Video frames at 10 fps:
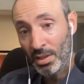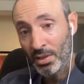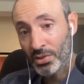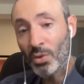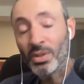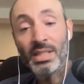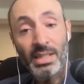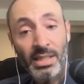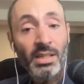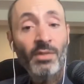So it's
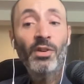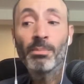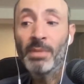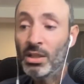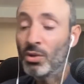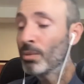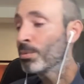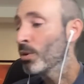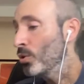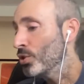easy for me to
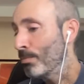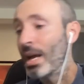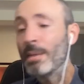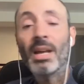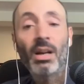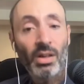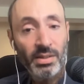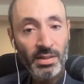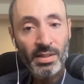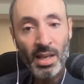approach my parents
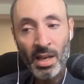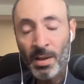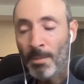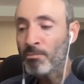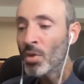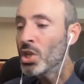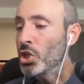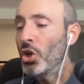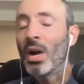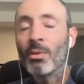and say, you
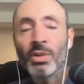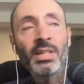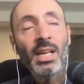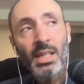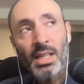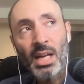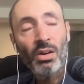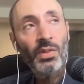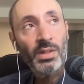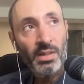know, I was taking care of
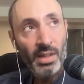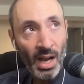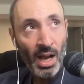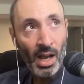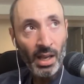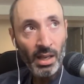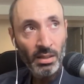this guy